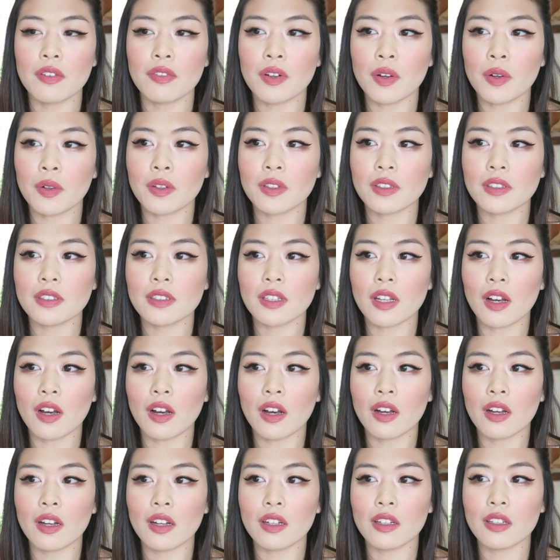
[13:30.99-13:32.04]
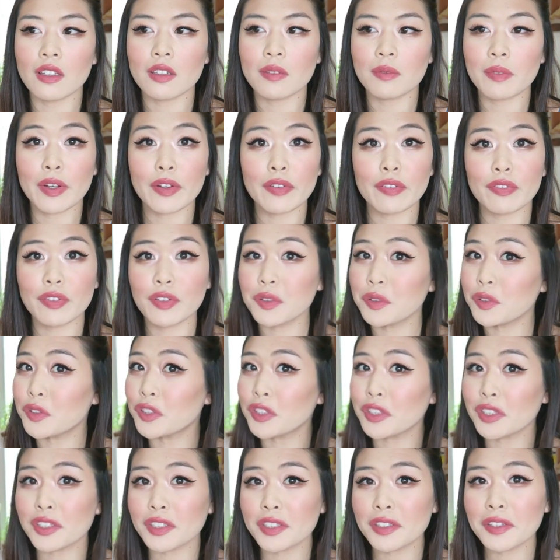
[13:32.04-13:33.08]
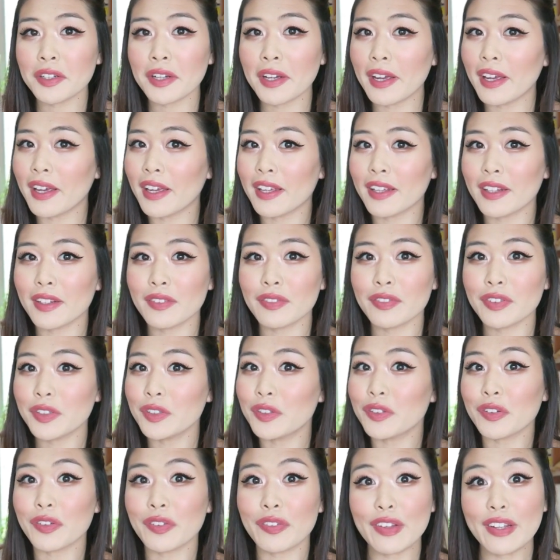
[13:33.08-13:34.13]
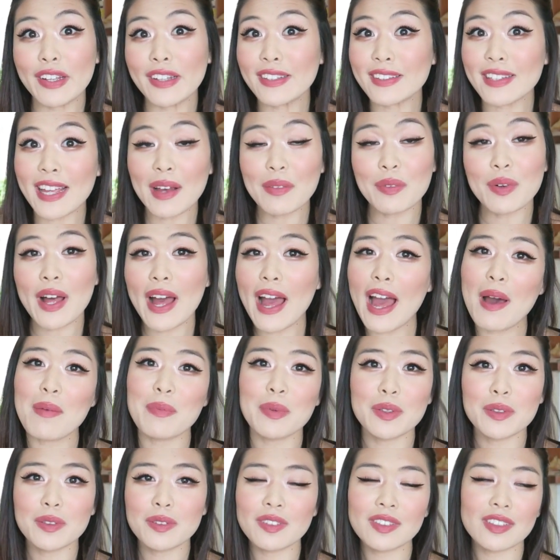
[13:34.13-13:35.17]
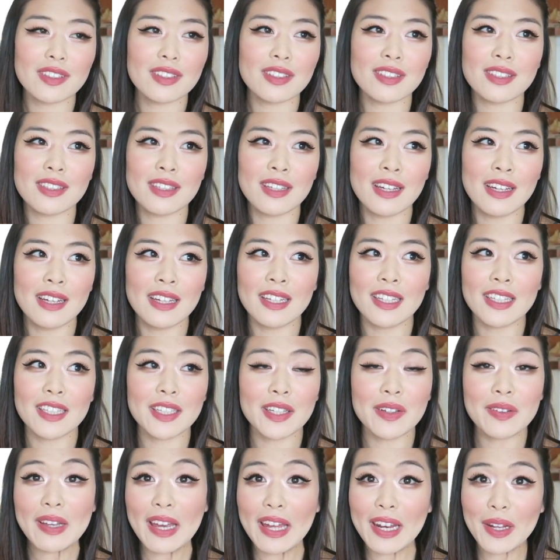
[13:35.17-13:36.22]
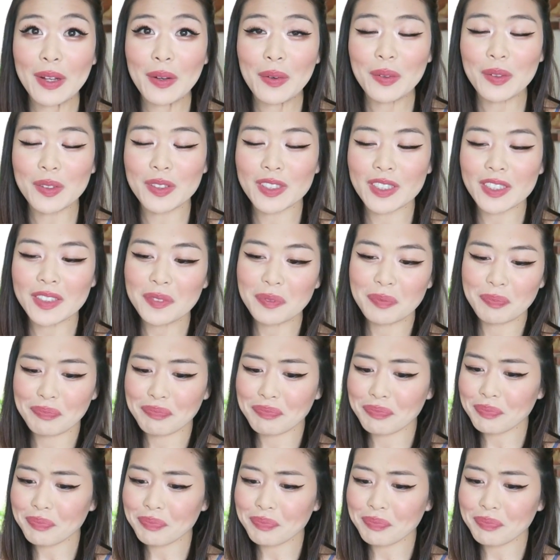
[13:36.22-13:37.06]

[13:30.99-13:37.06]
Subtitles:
focus on my future and future things that will happen with, you know, getting older.